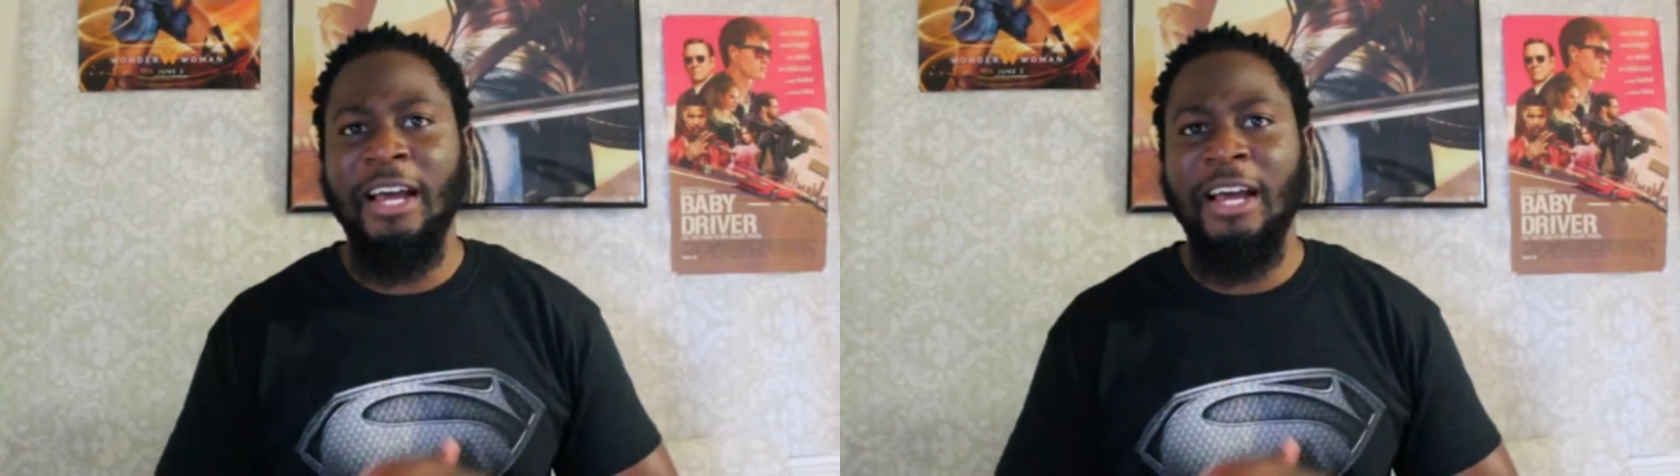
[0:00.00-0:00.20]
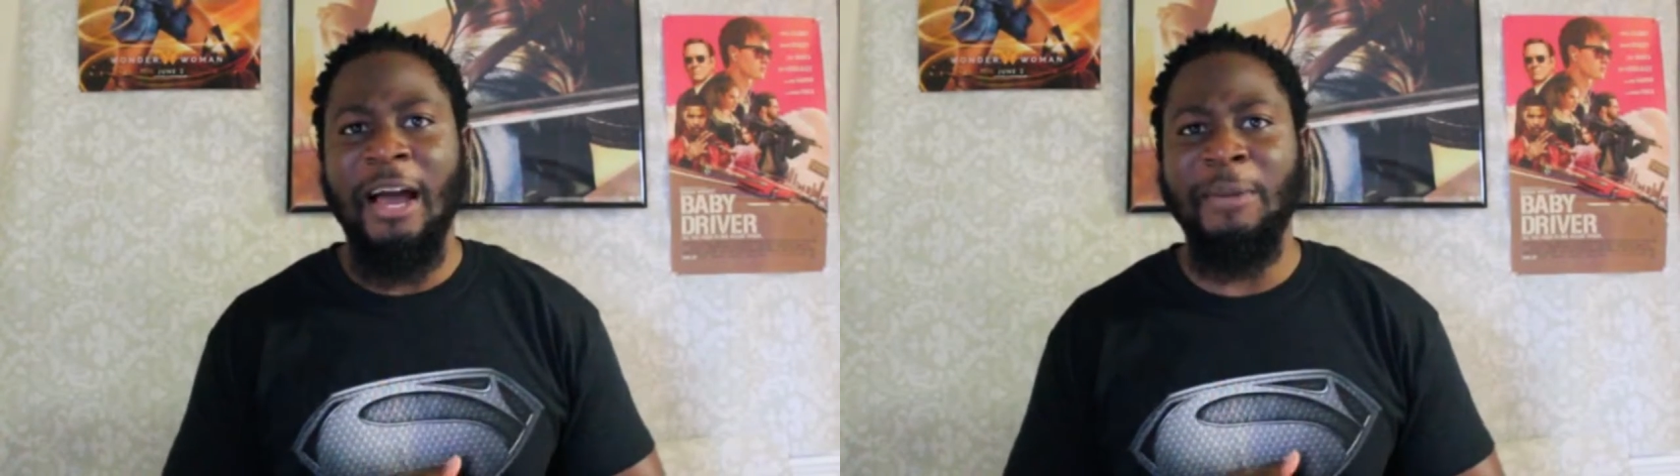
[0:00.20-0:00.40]

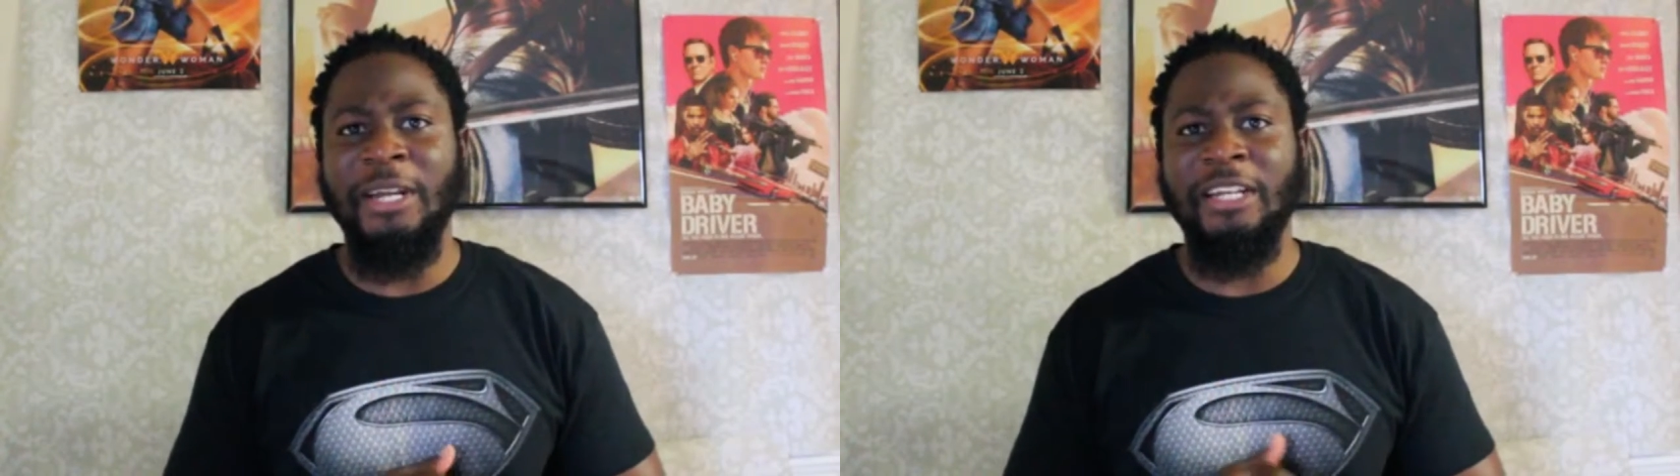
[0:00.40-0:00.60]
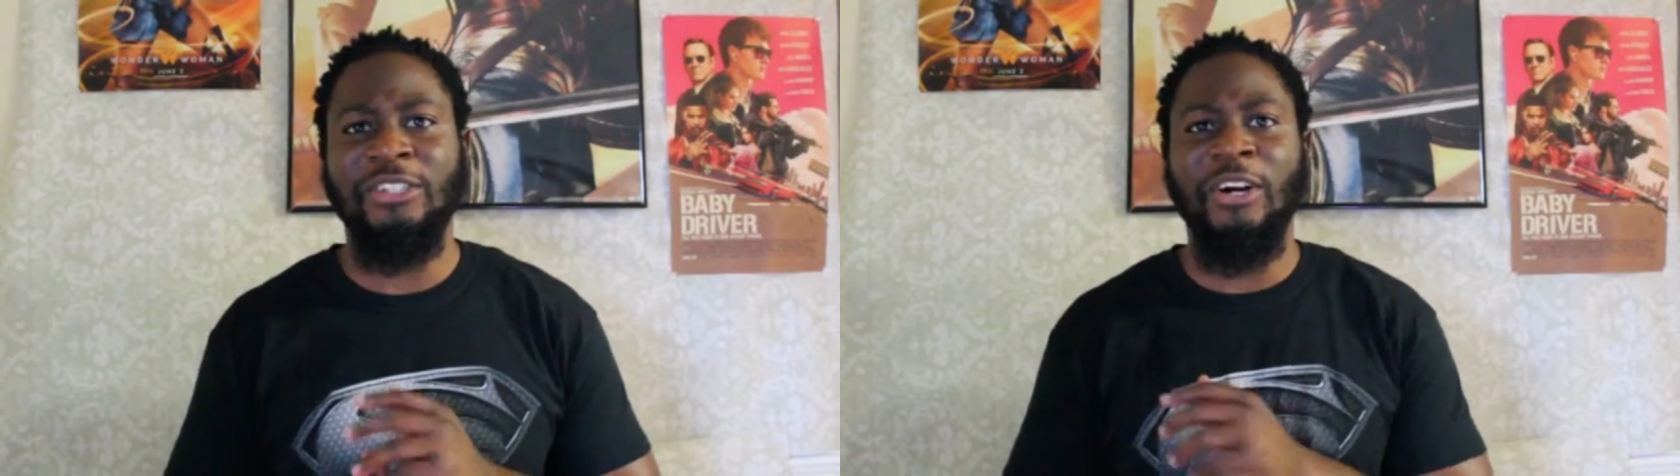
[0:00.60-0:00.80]

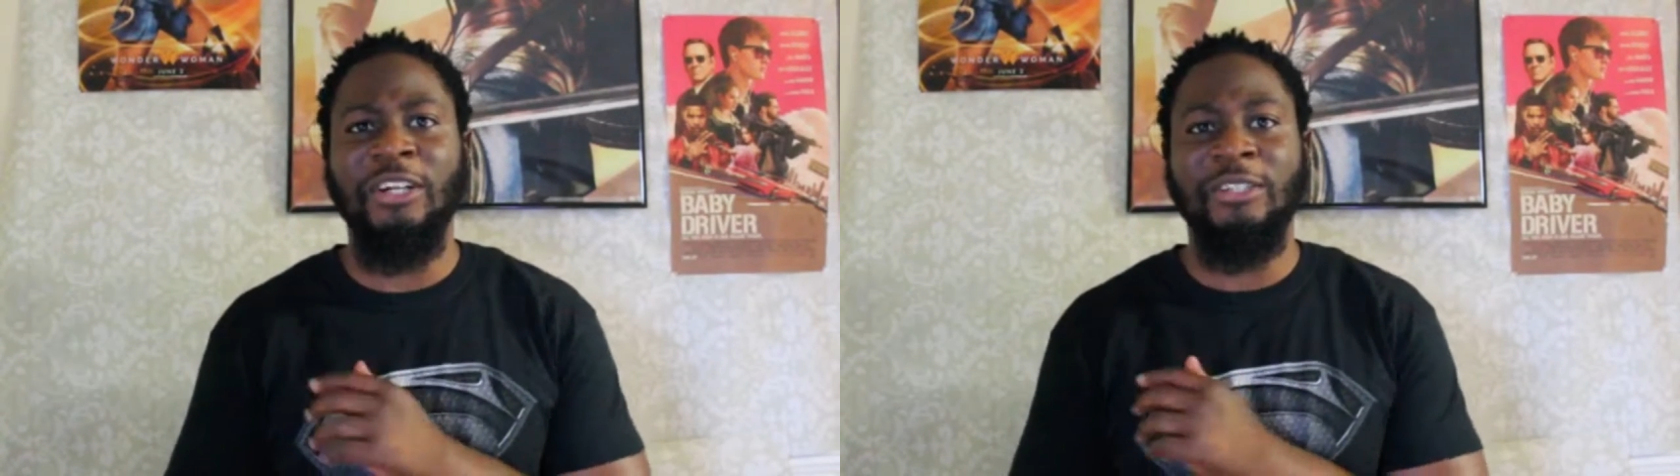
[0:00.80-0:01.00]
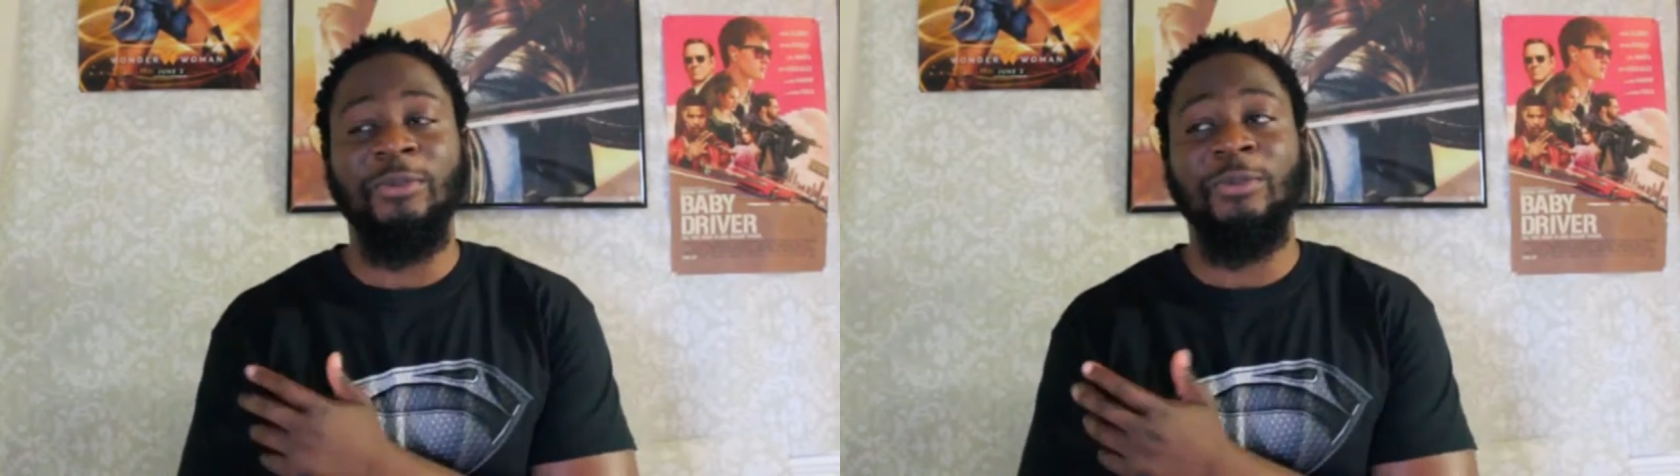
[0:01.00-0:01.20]
It
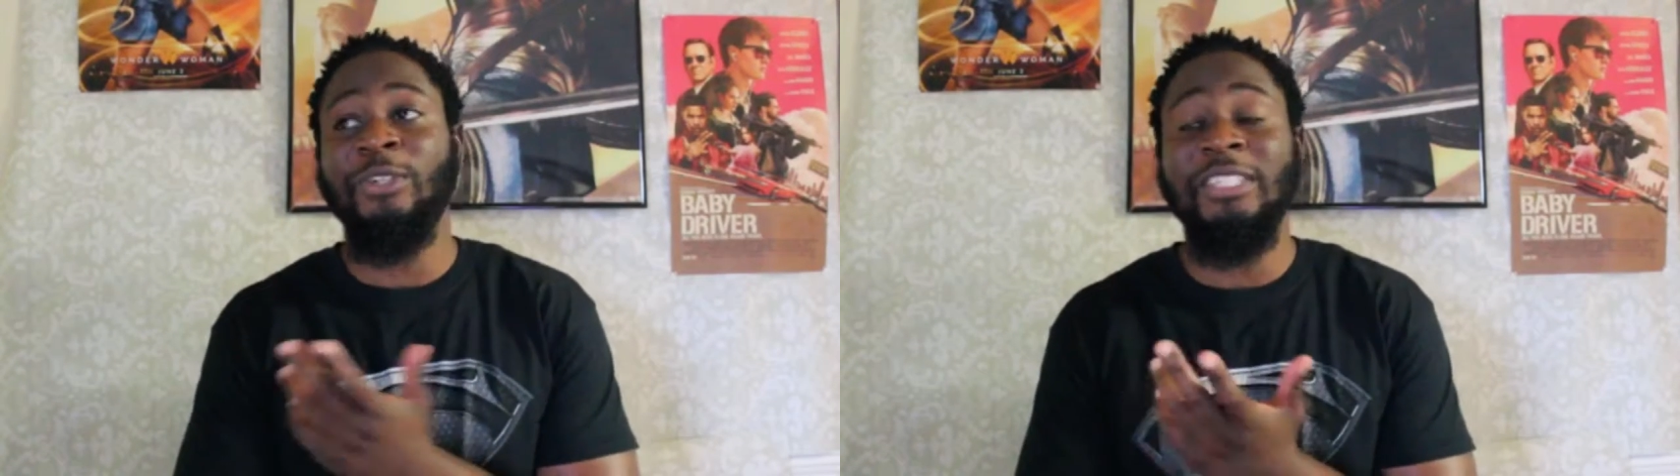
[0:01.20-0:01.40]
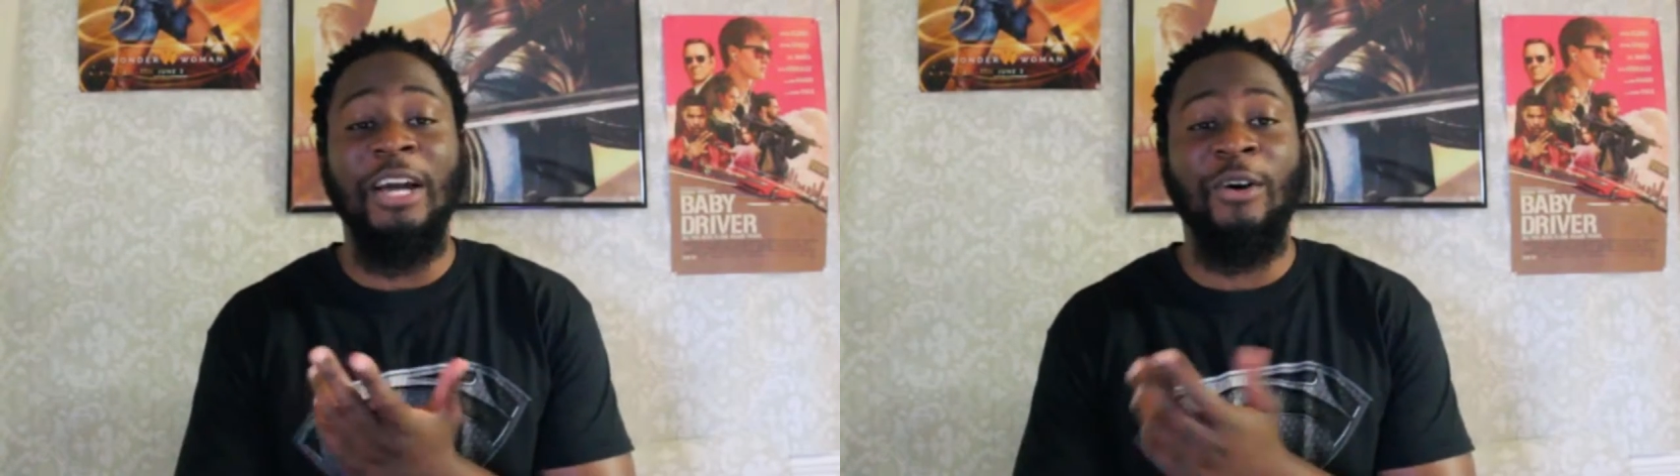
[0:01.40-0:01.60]
starts, the
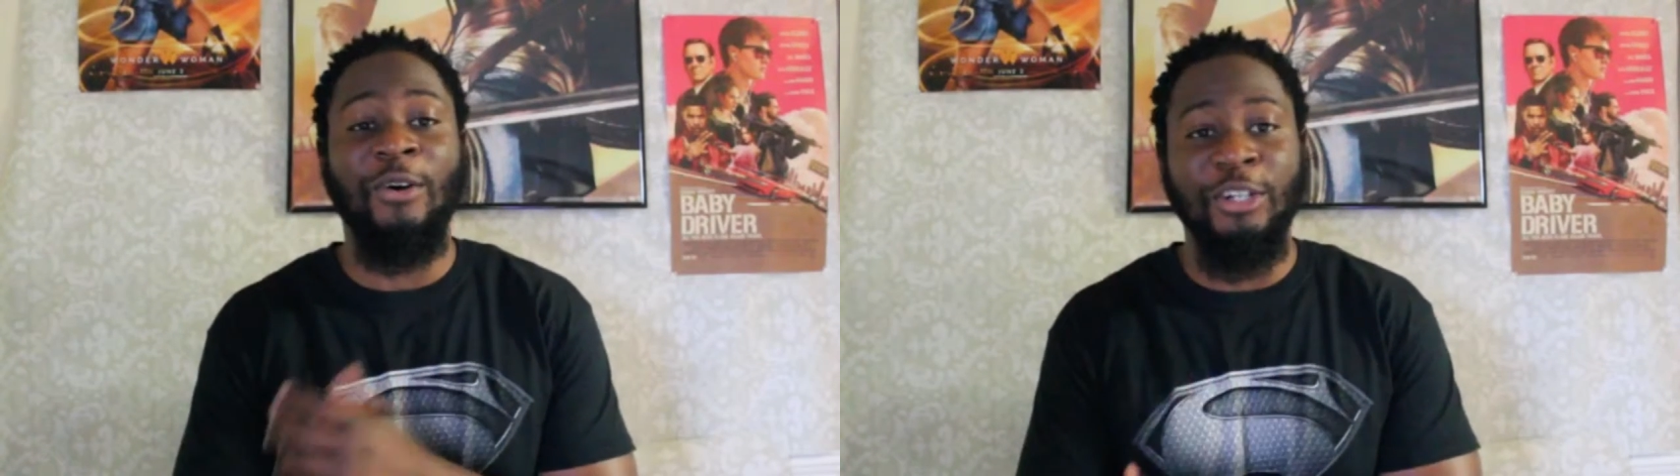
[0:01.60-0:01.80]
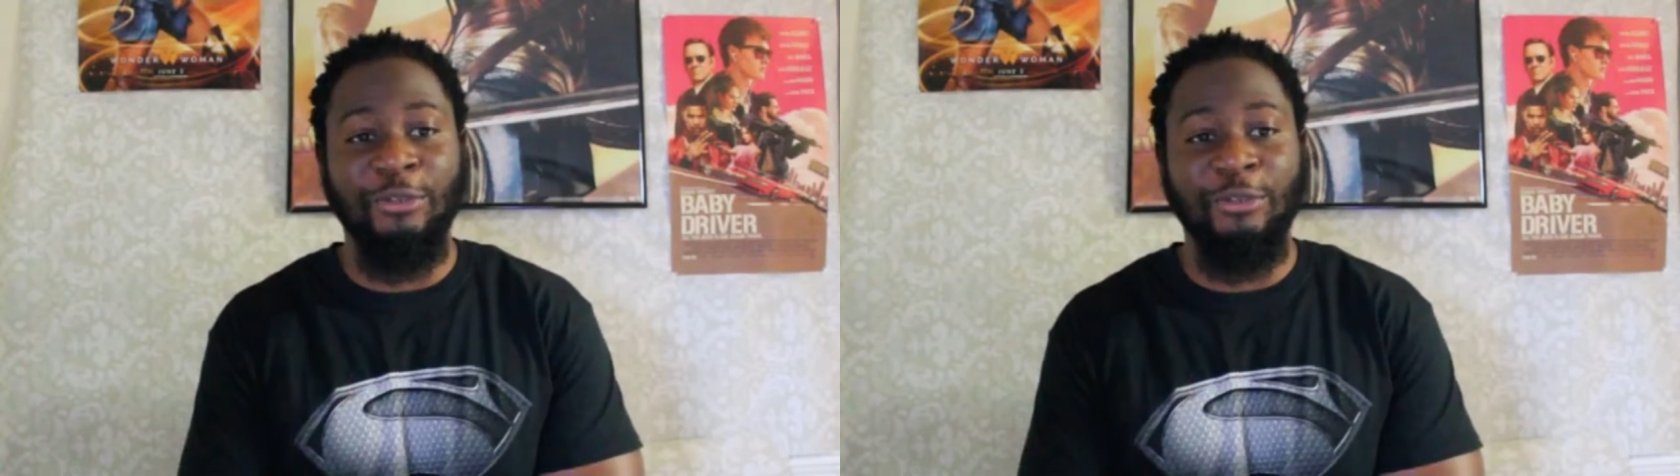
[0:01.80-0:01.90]
reason I call it a